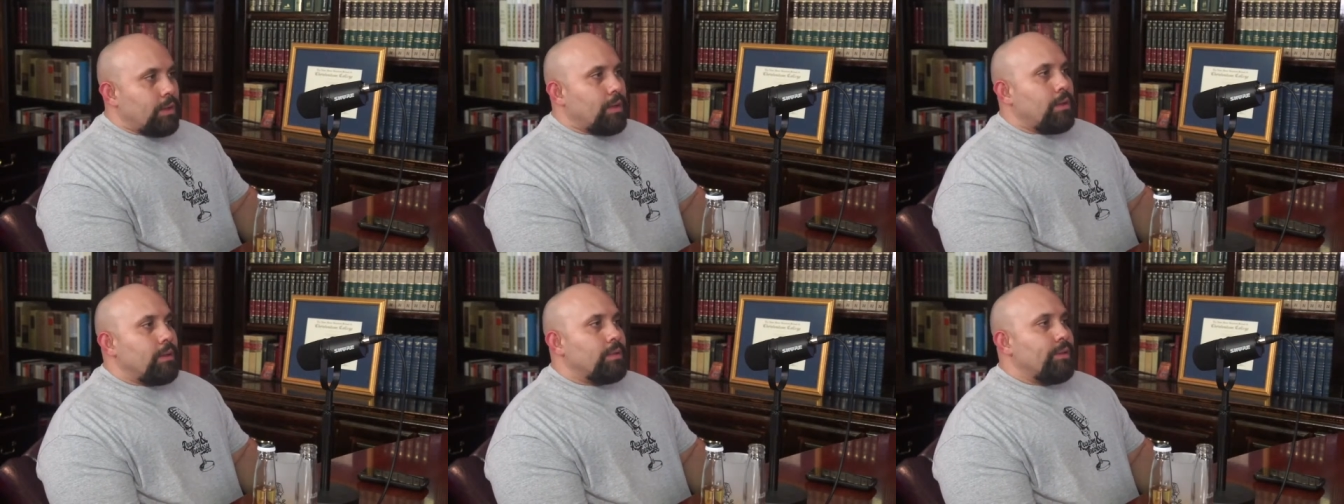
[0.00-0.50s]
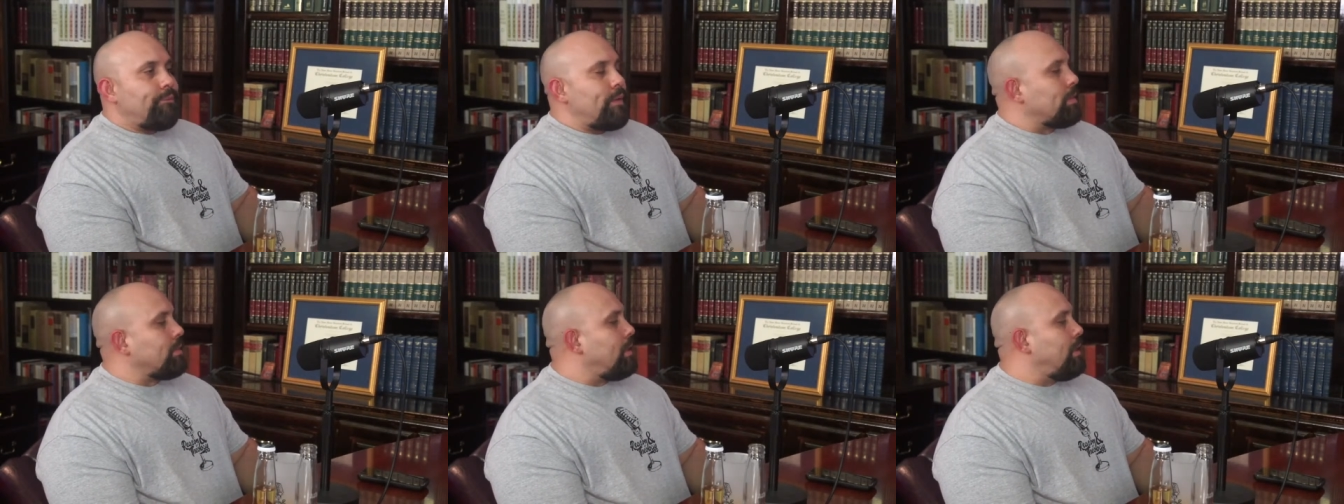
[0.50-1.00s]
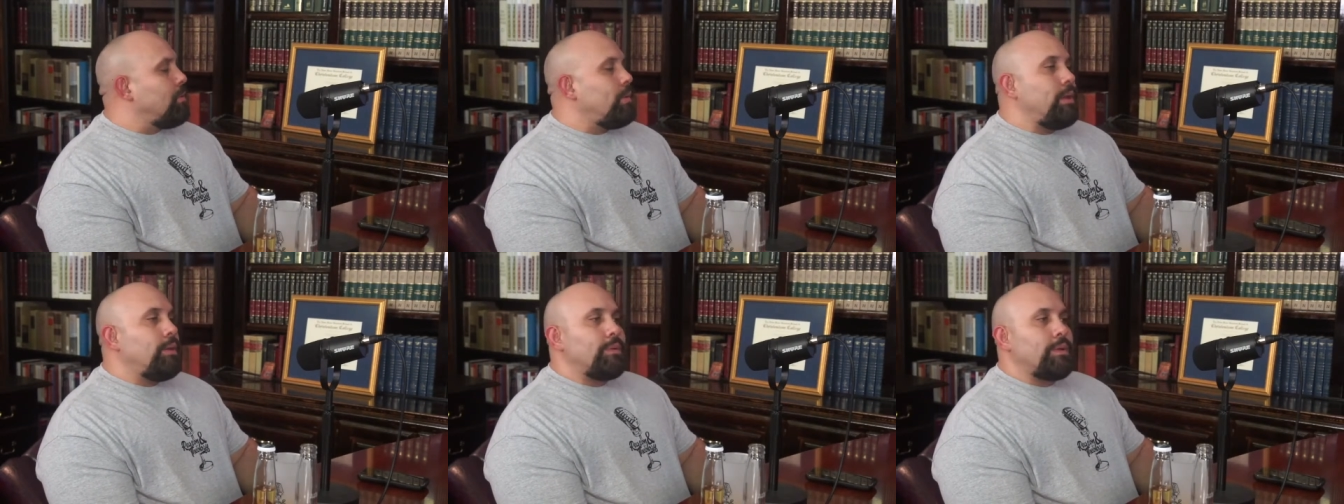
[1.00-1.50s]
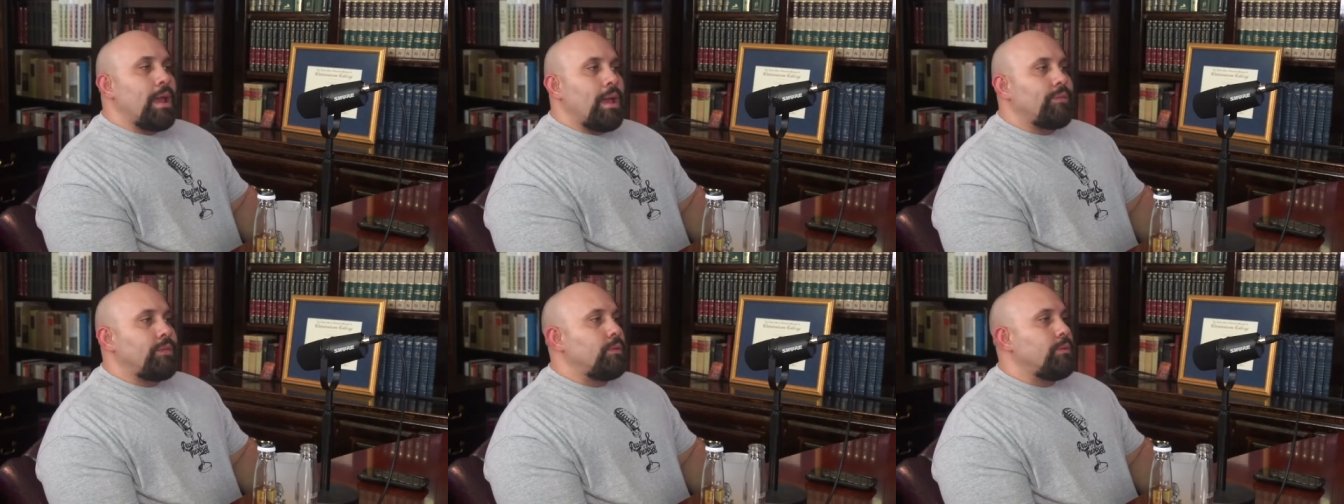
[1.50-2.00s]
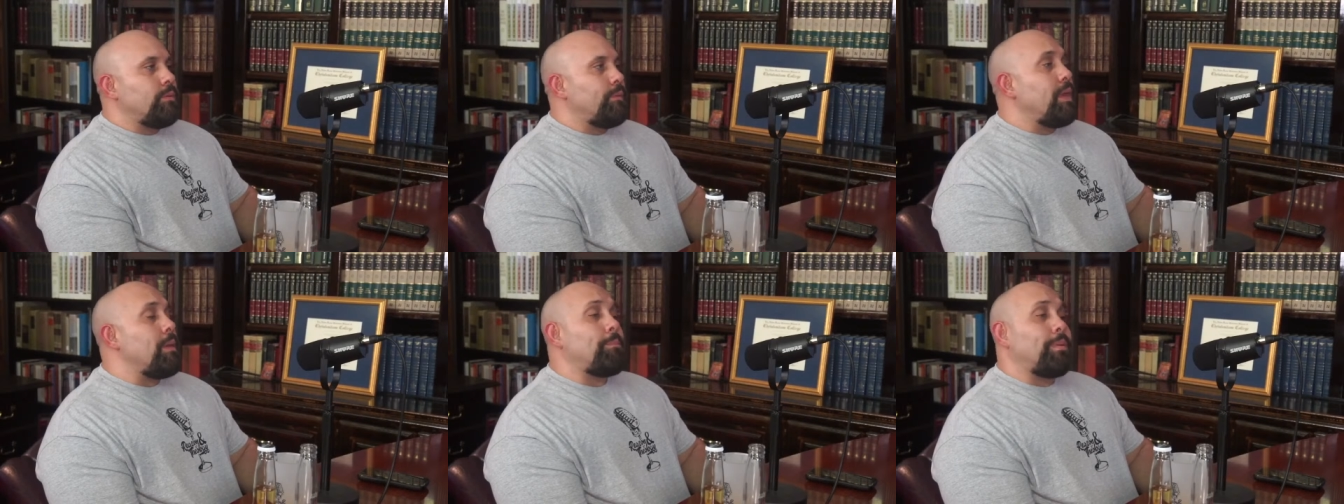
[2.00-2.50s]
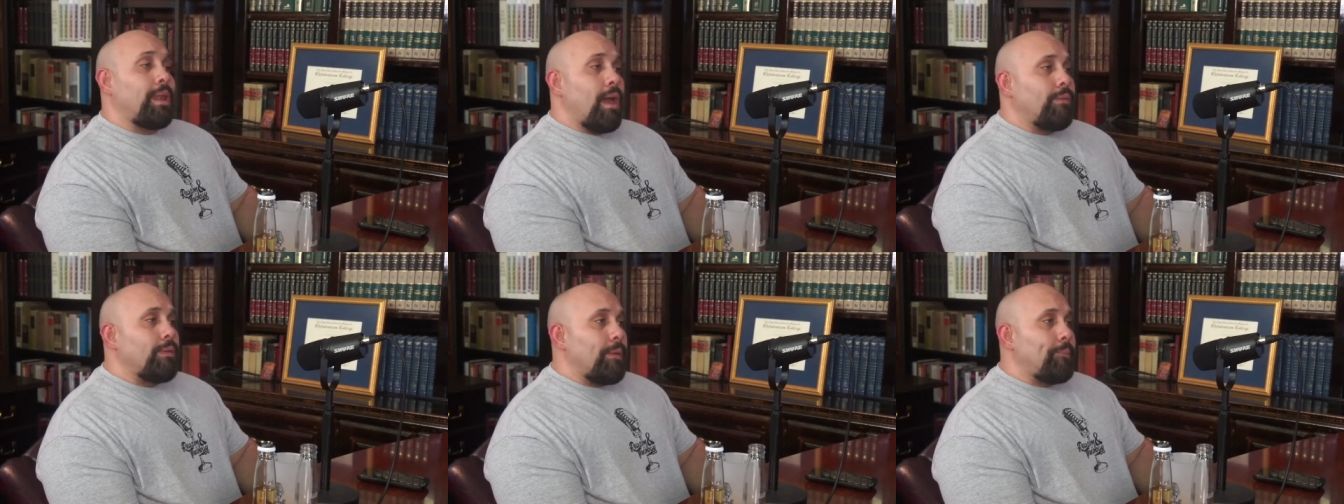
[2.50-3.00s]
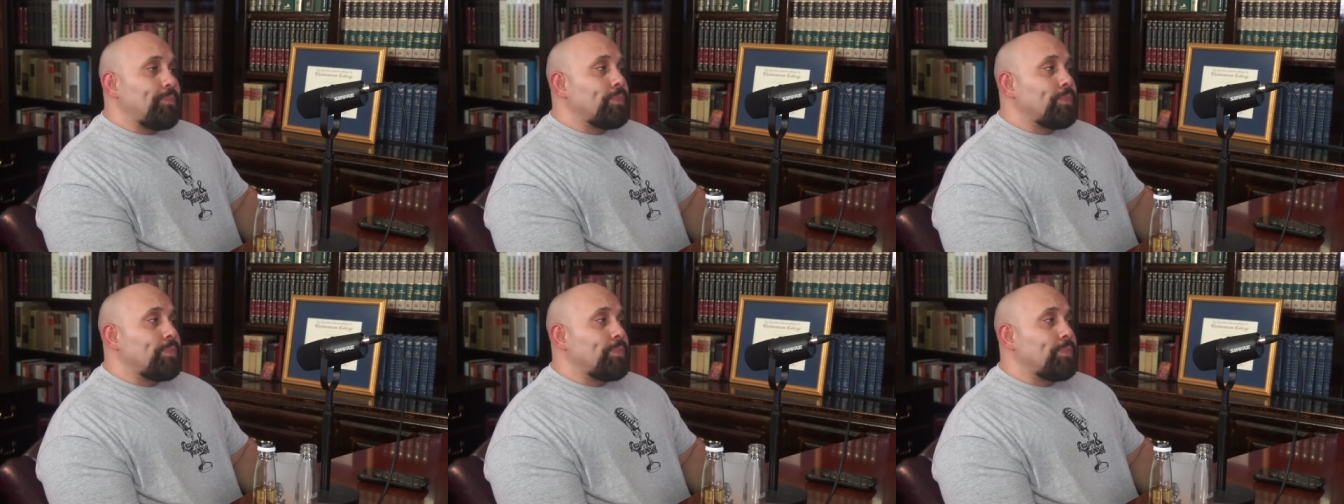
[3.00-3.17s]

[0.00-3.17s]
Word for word: Mm. The fact that you would even have to imply that